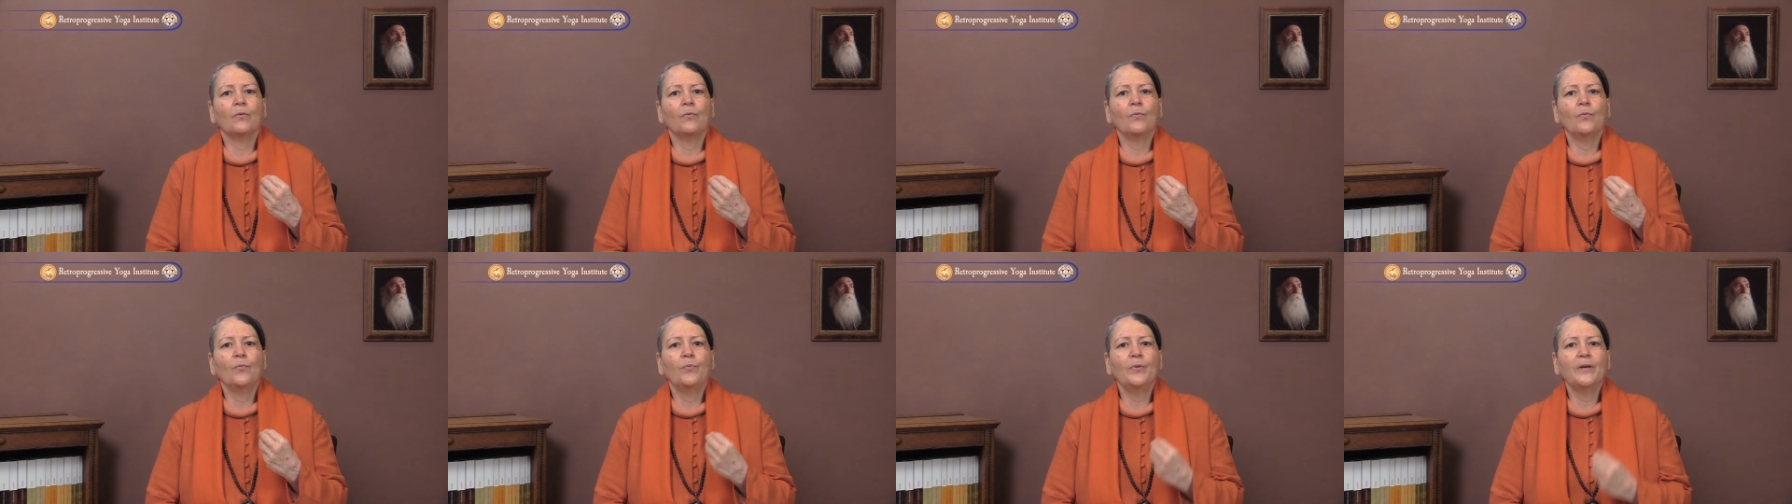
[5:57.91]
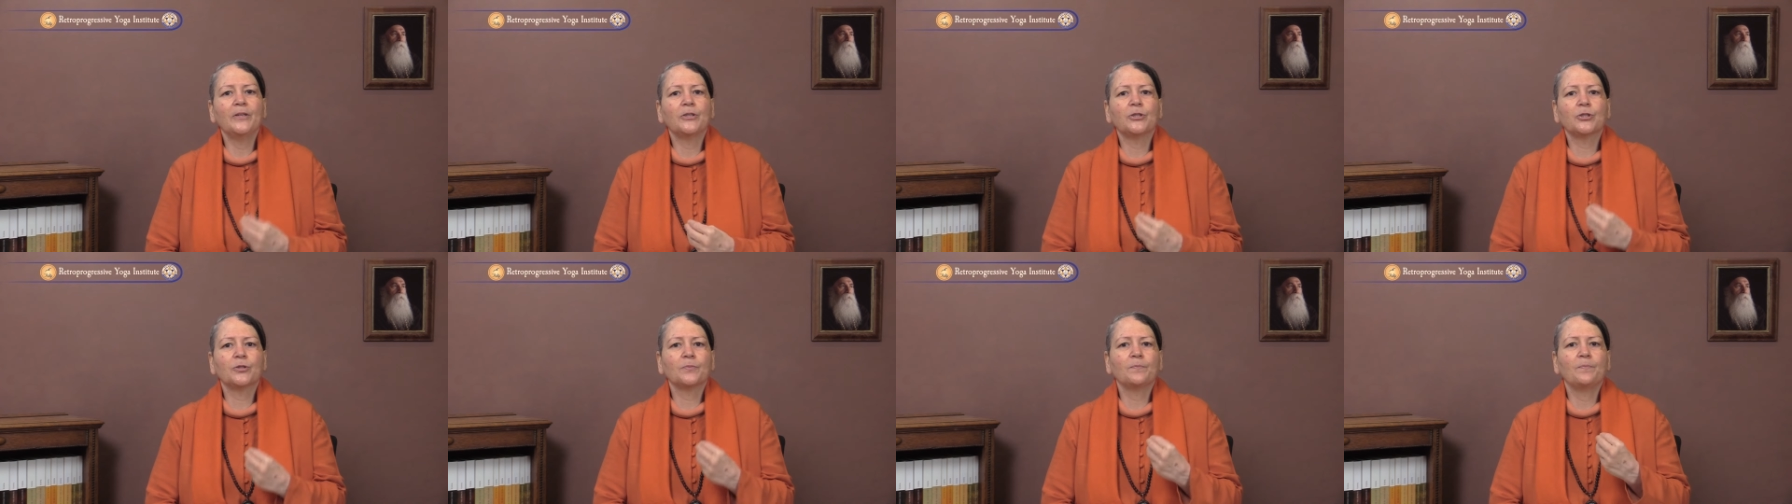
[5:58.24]

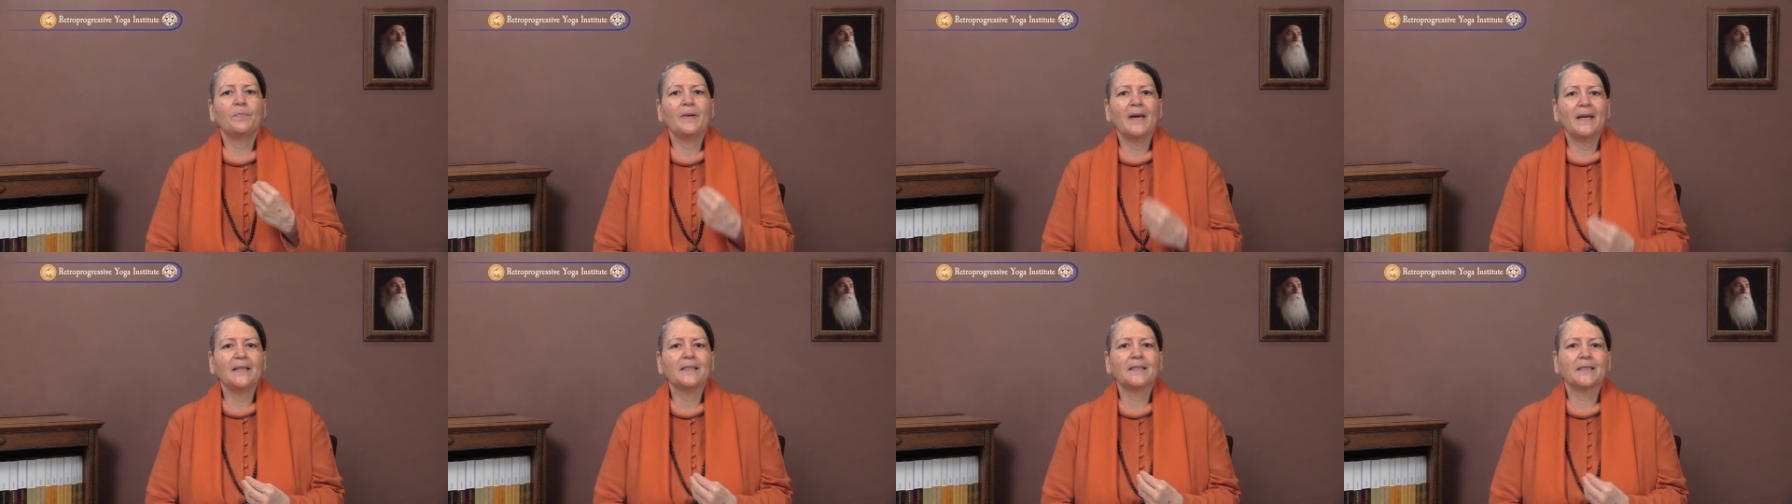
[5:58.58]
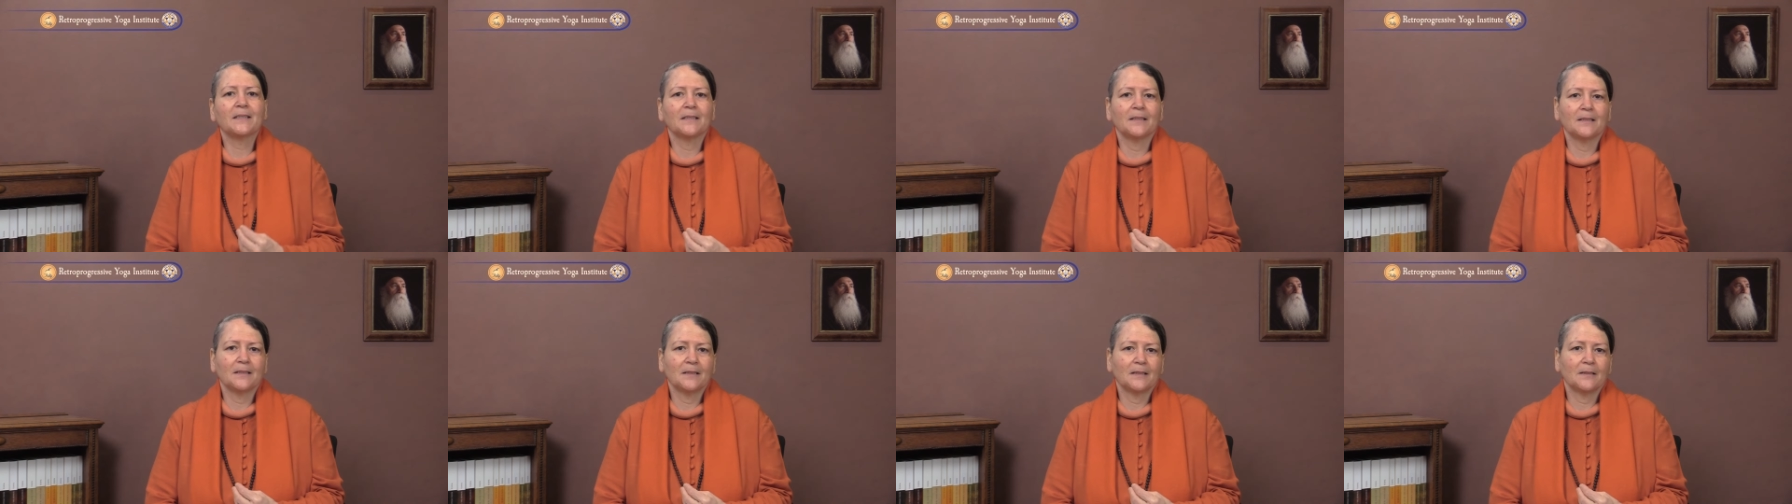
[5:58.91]
which
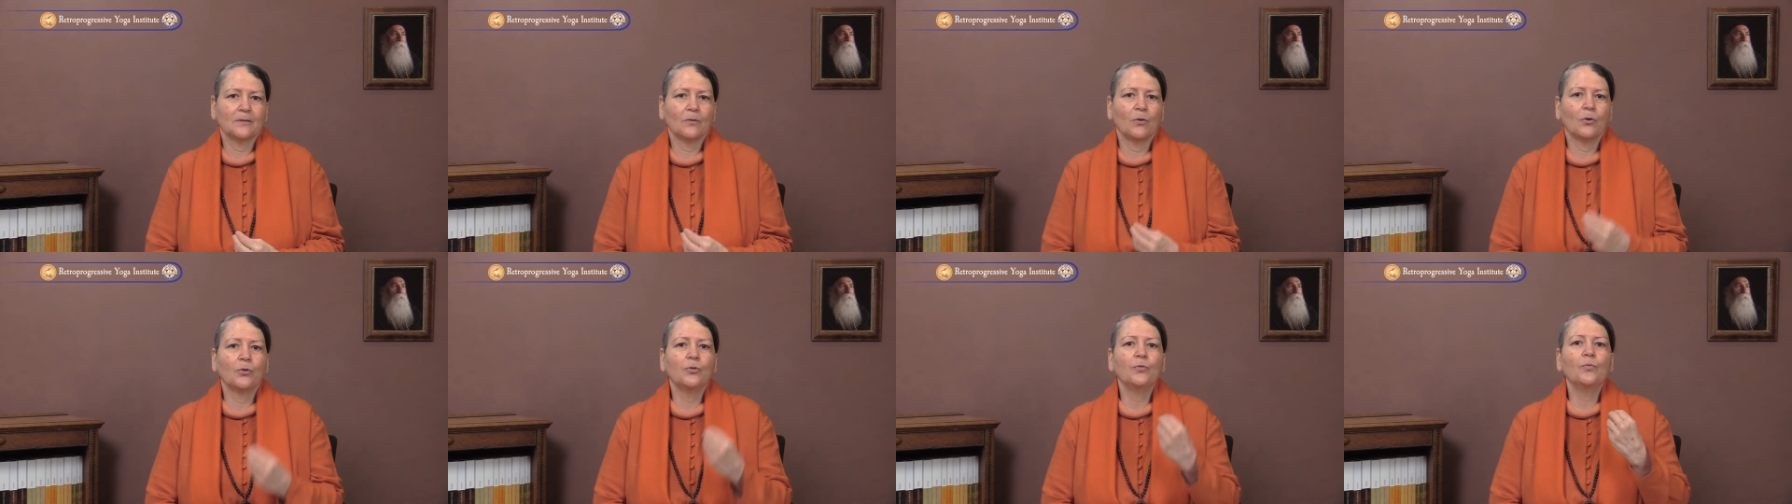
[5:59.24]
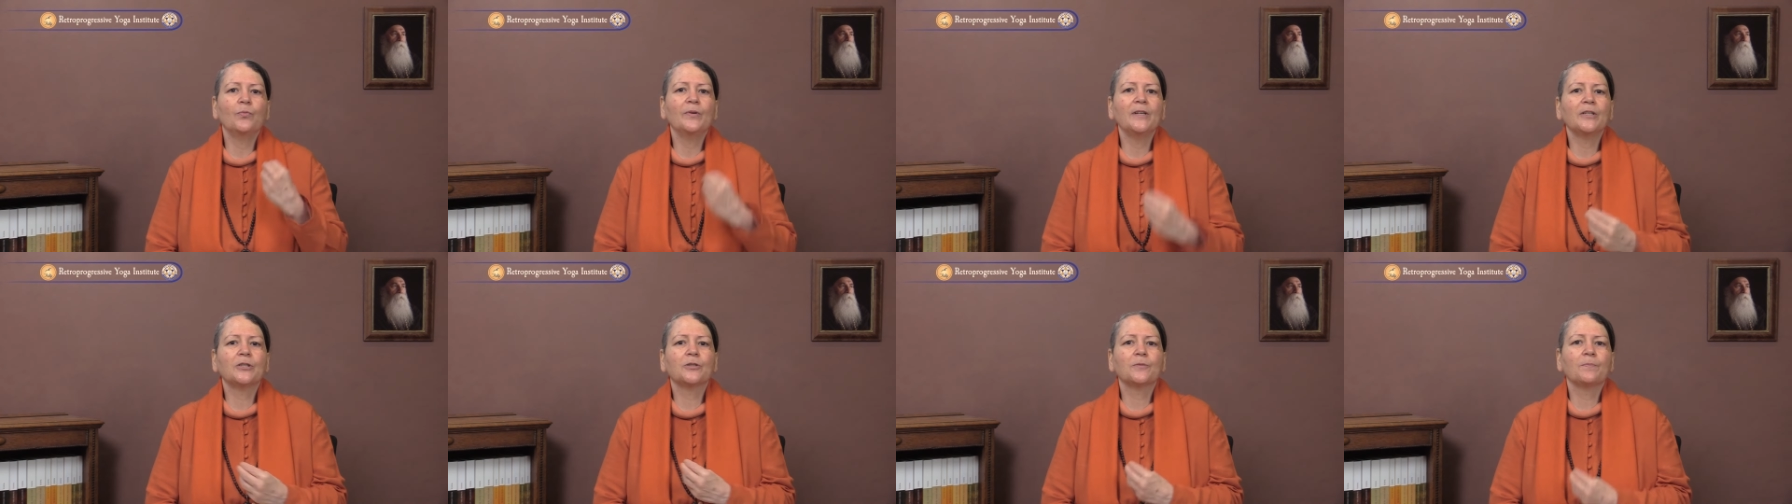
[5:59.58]
basis,
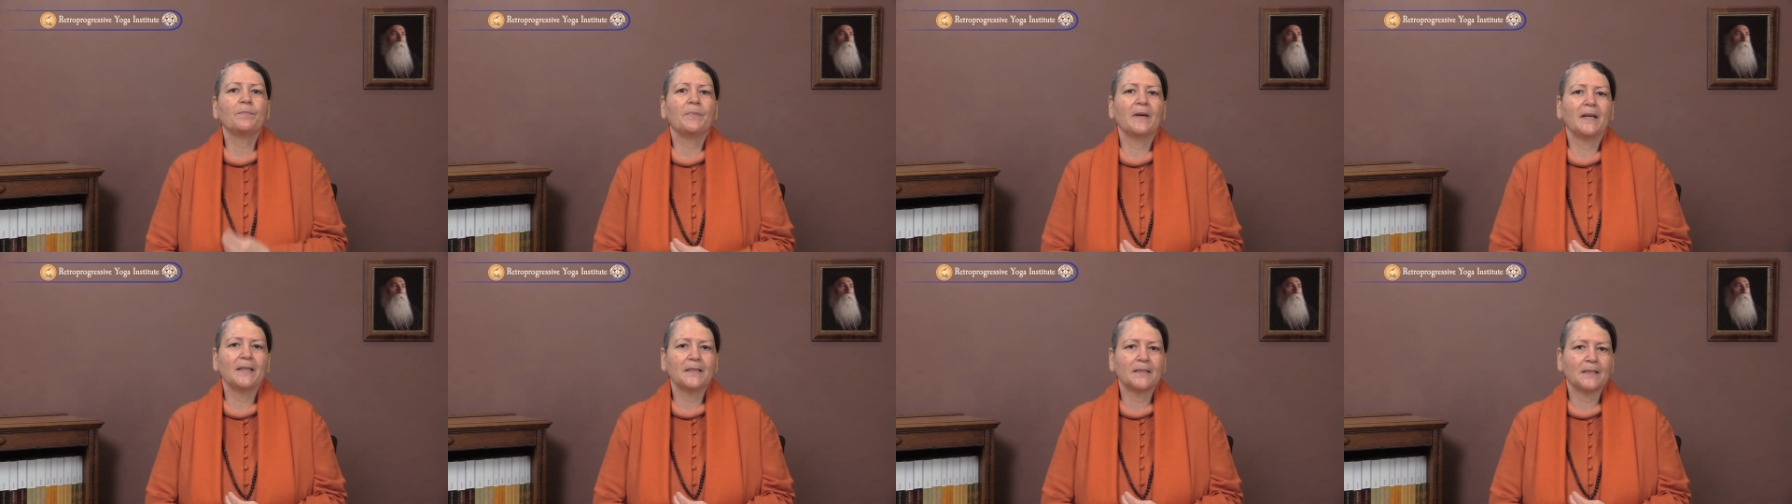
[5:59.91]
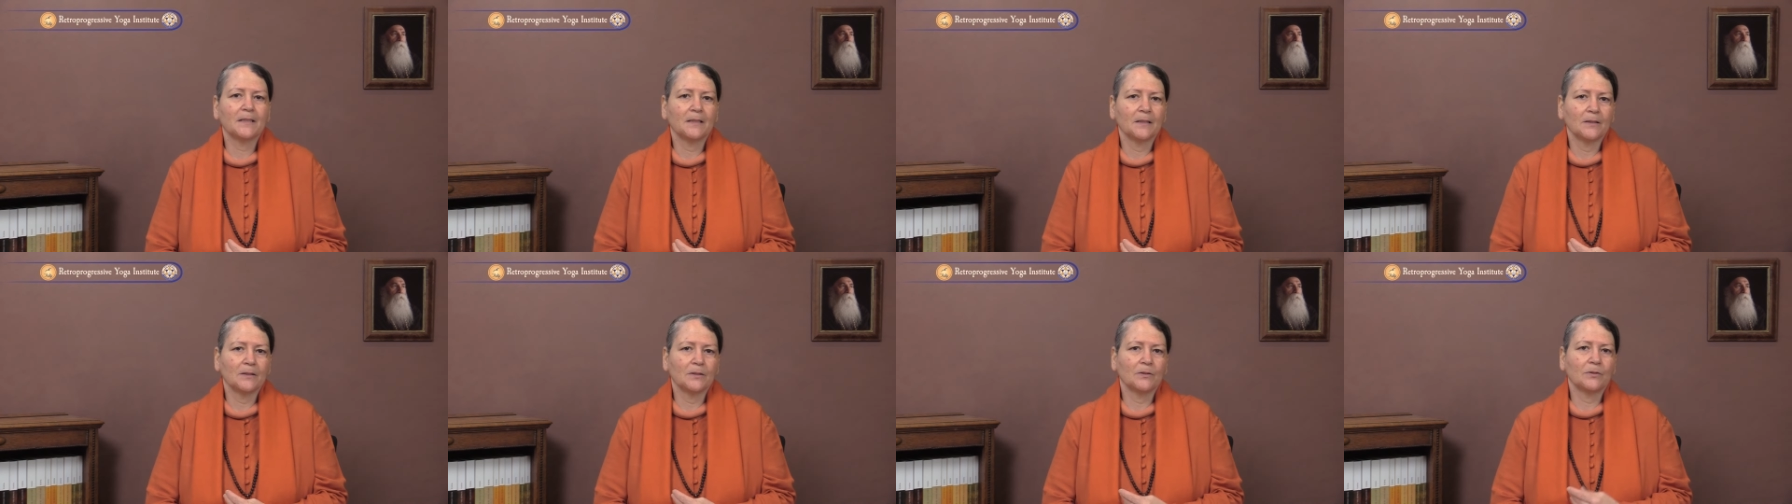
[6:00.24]
on which
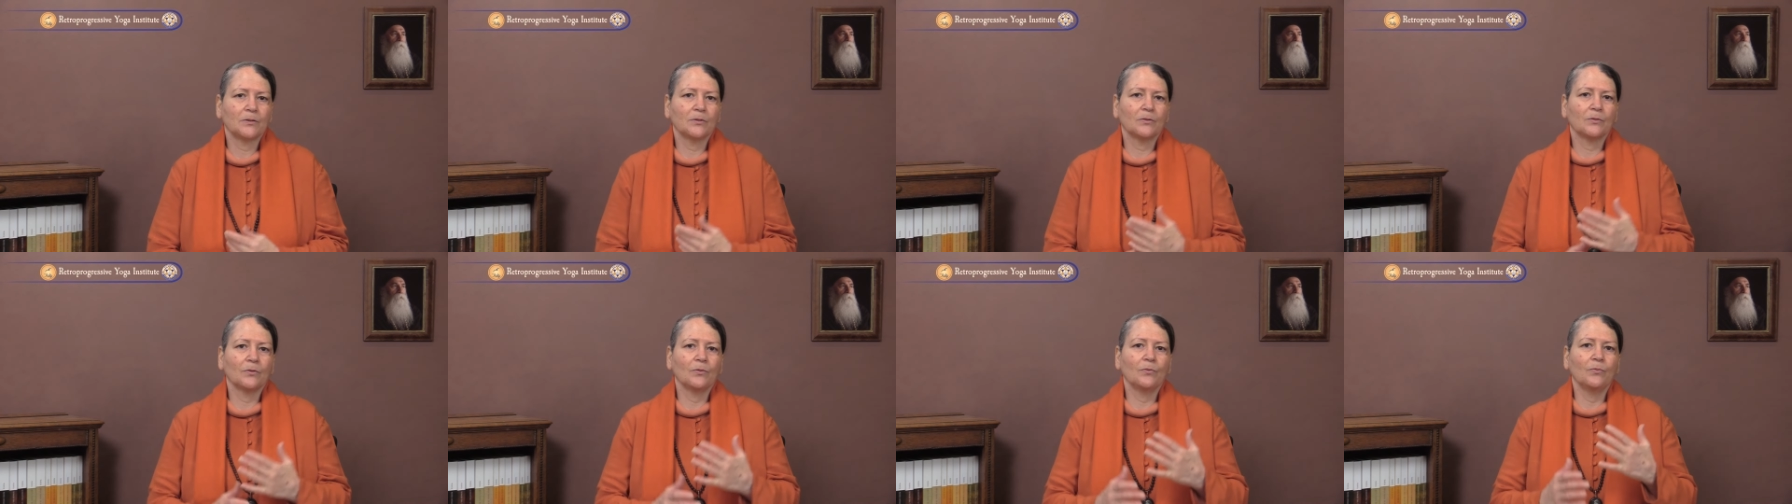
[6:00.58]
basis